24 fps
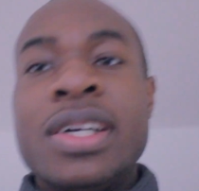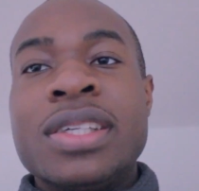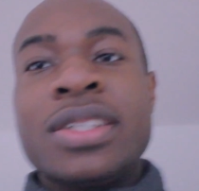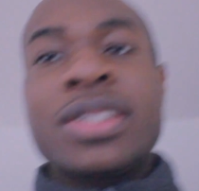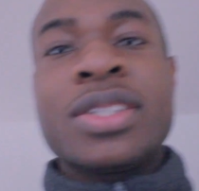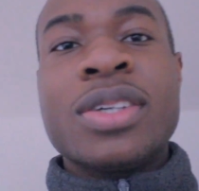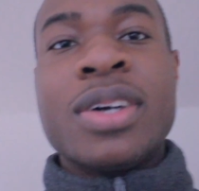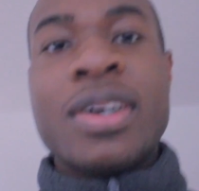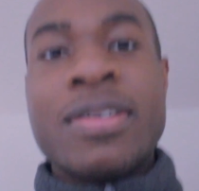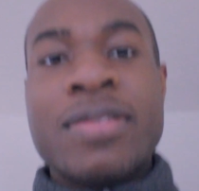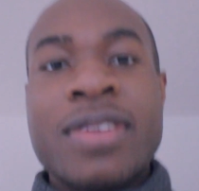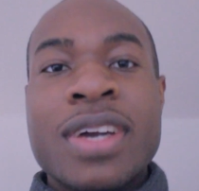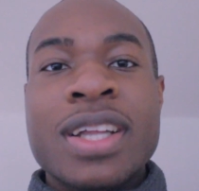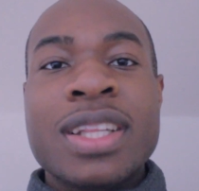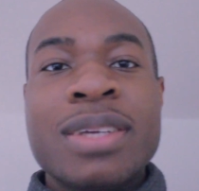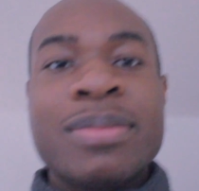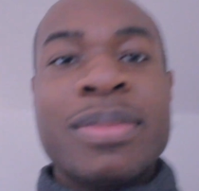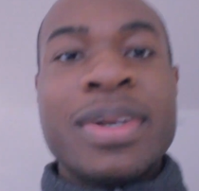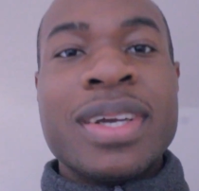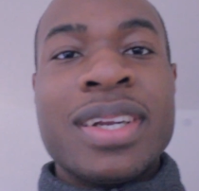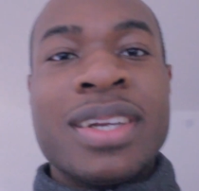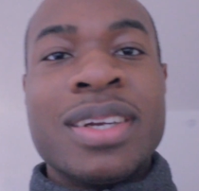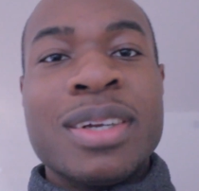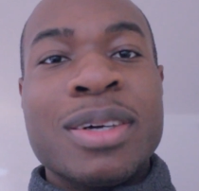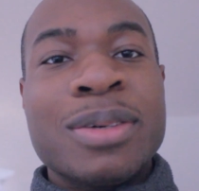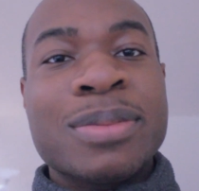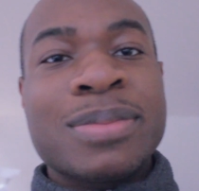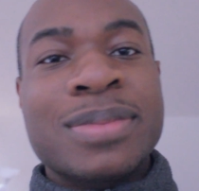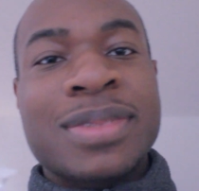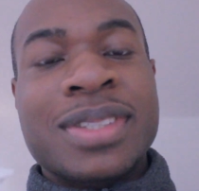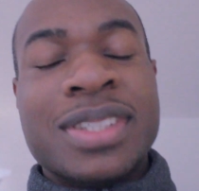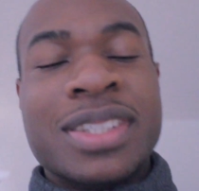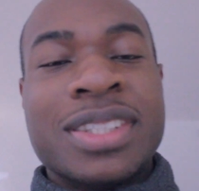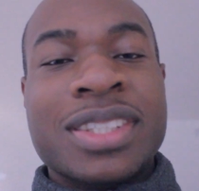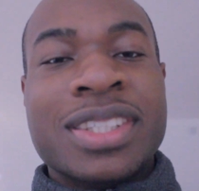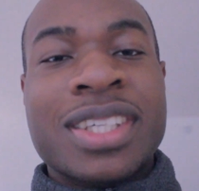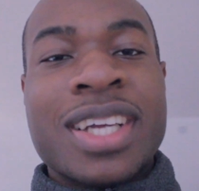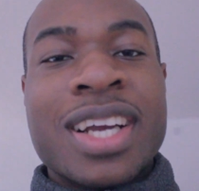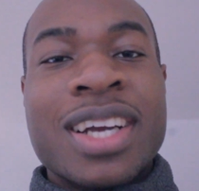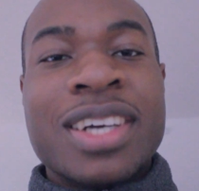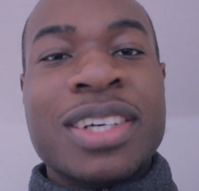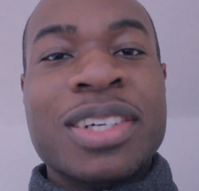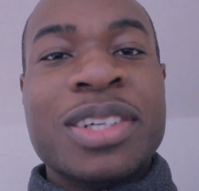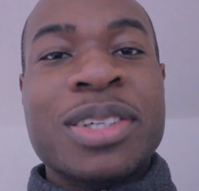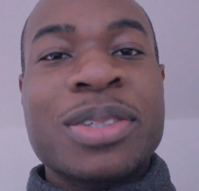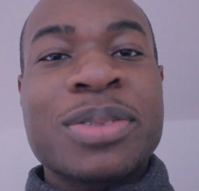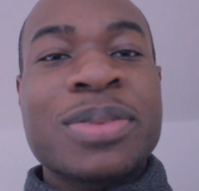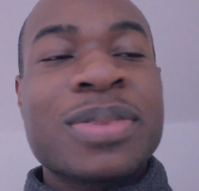So I finally made it up to
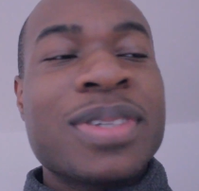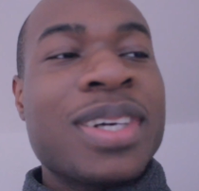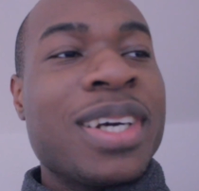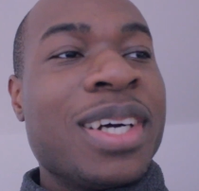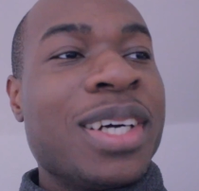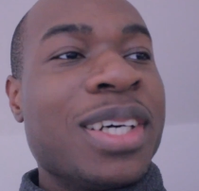Chicago.